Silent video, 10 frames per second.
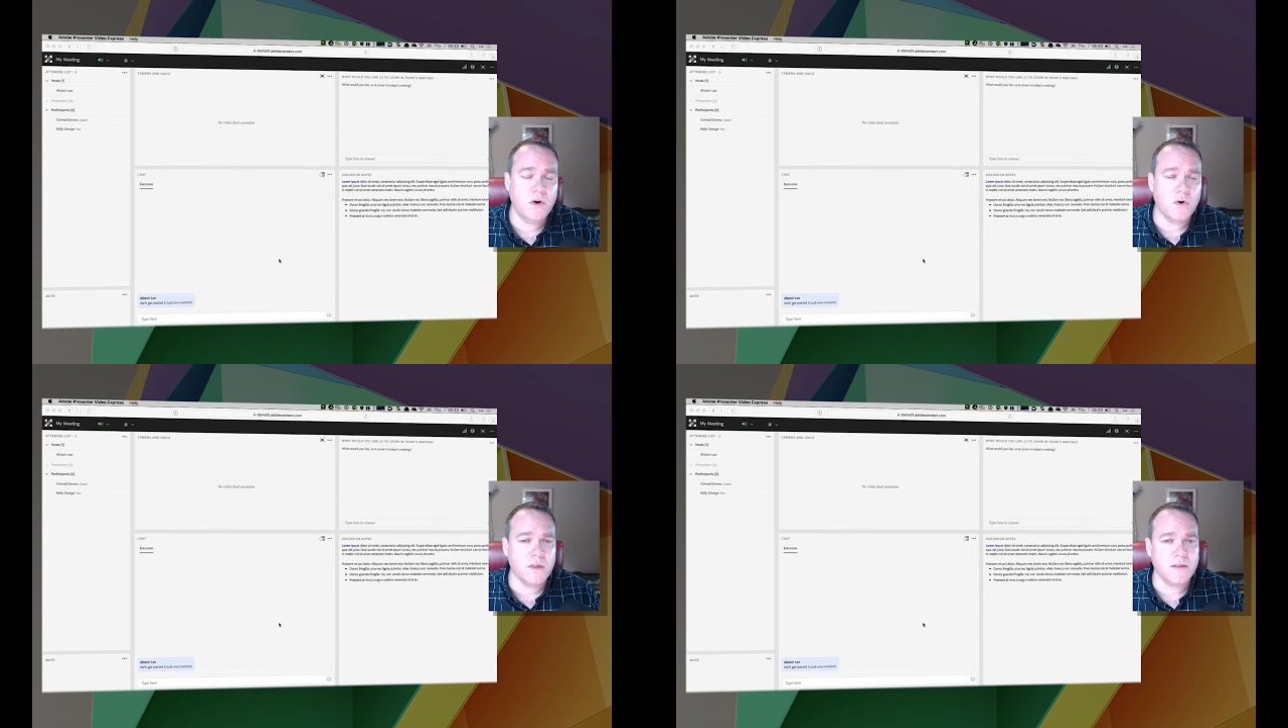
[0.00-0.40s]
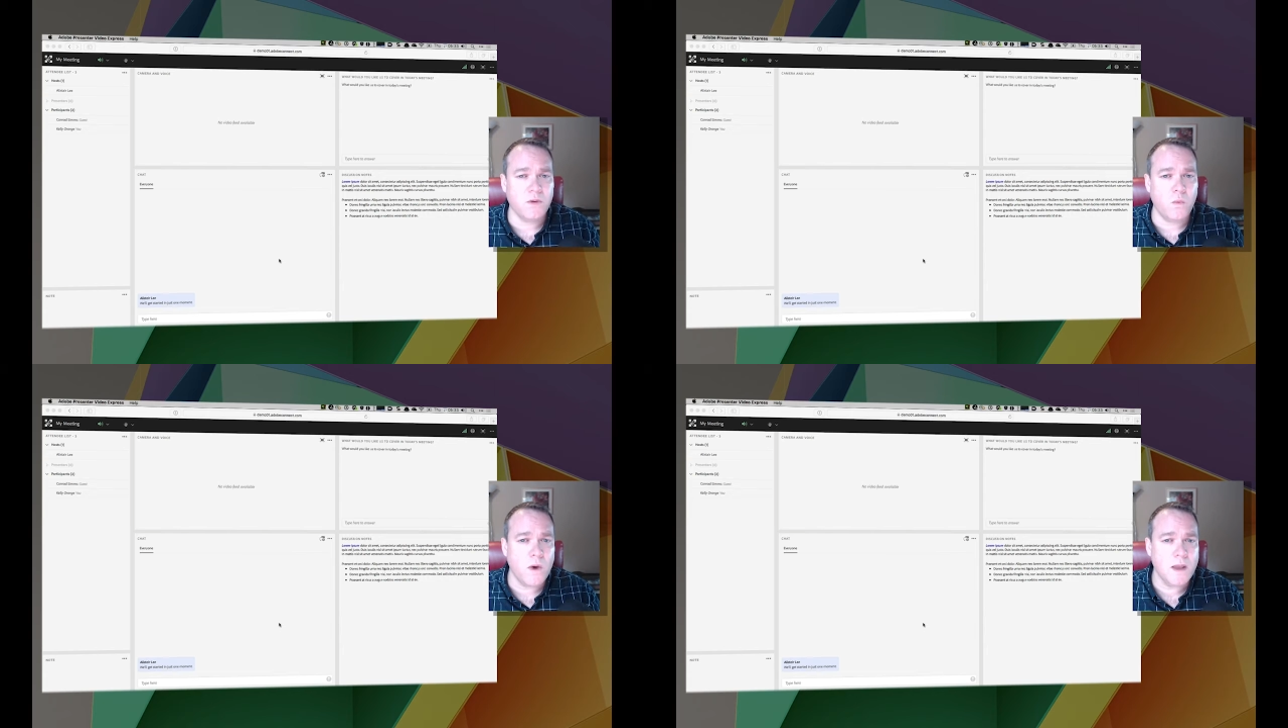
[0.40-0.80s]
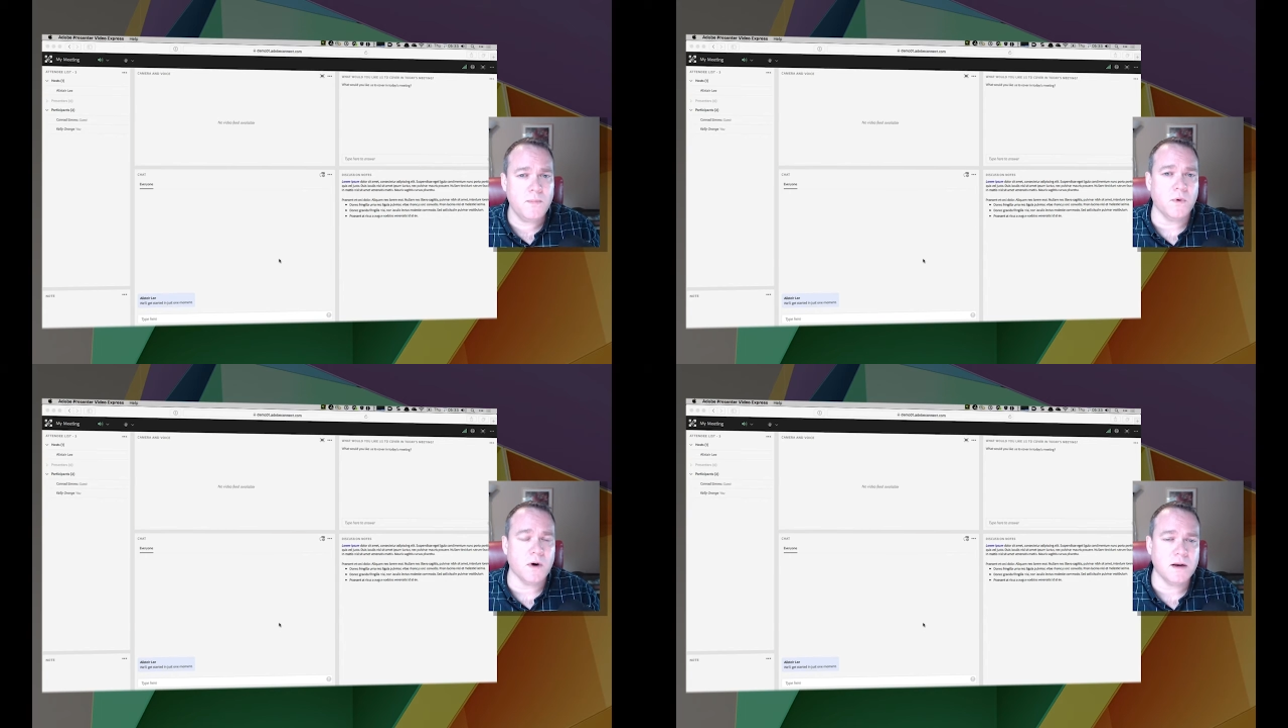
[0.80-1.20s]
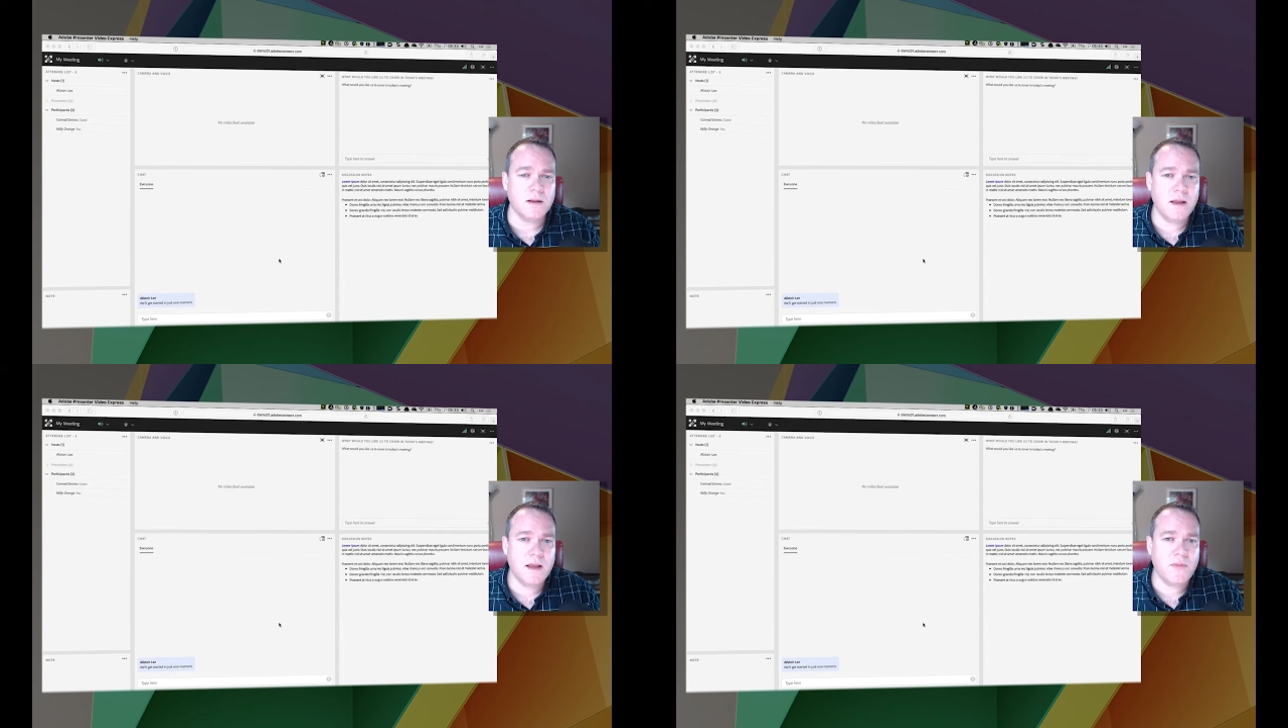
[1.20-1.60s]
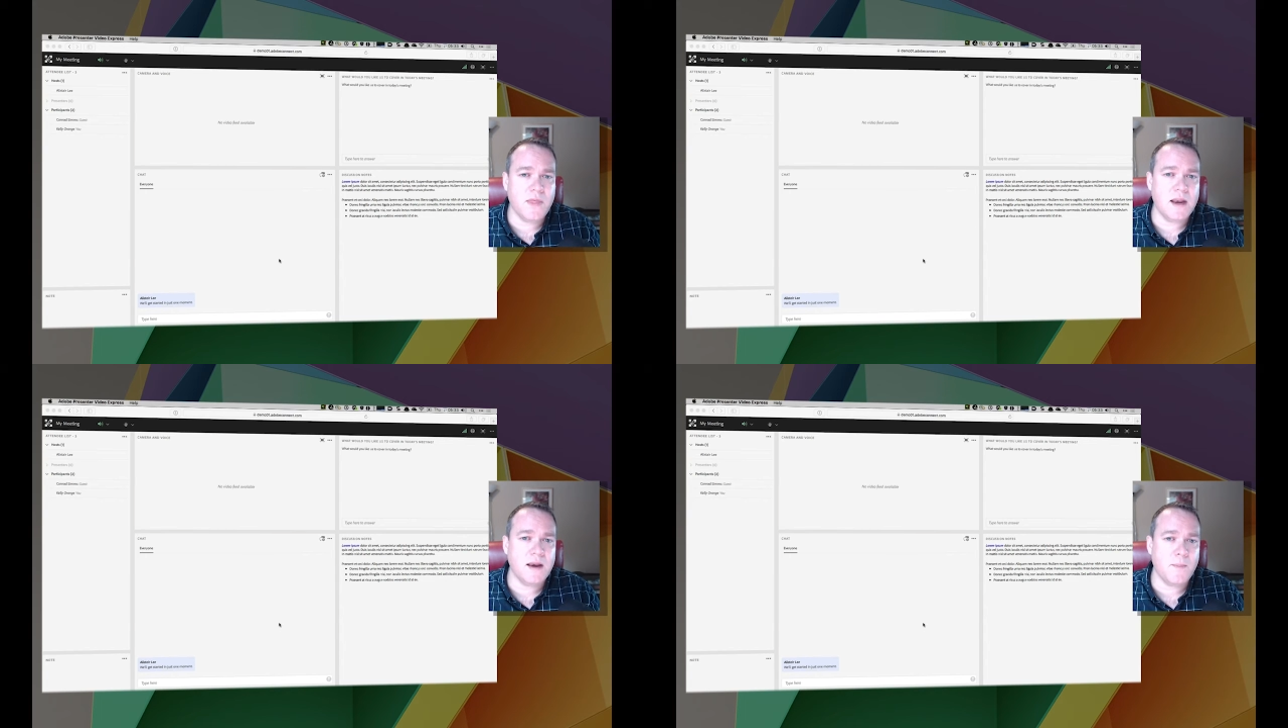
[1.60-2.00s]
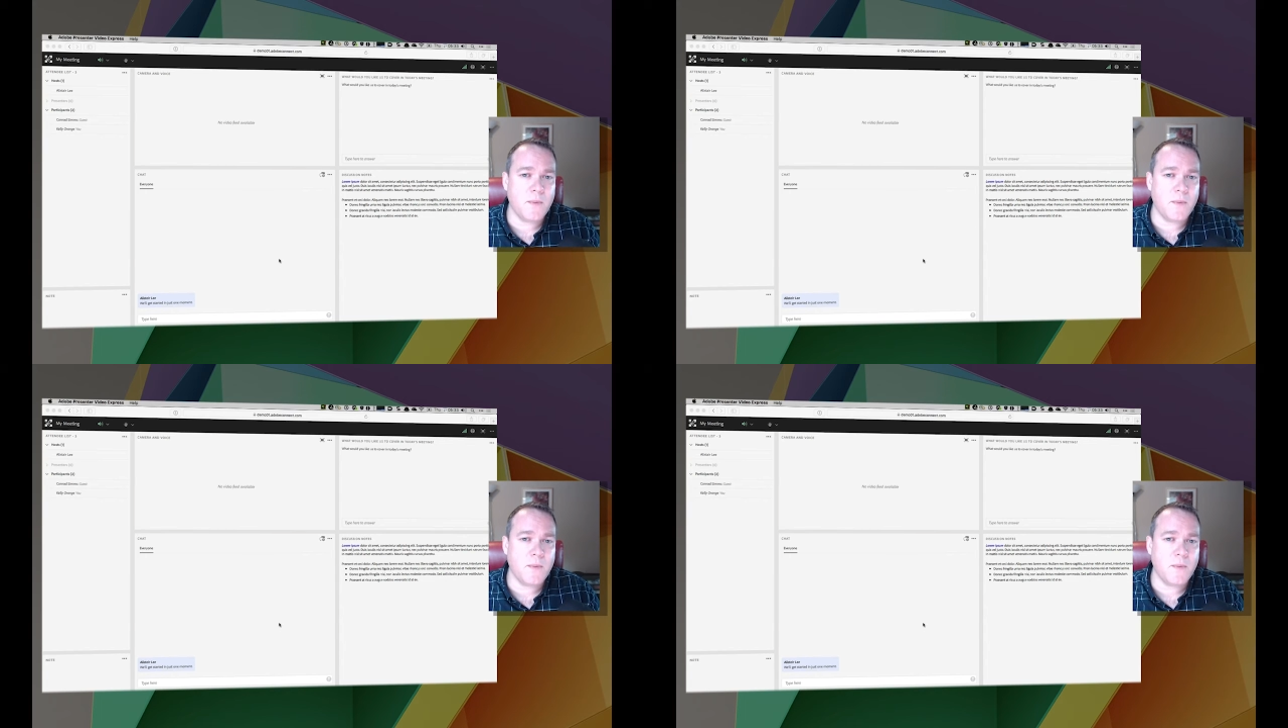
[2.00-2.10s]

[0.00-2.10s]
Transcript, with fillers: or using a whiteboard, then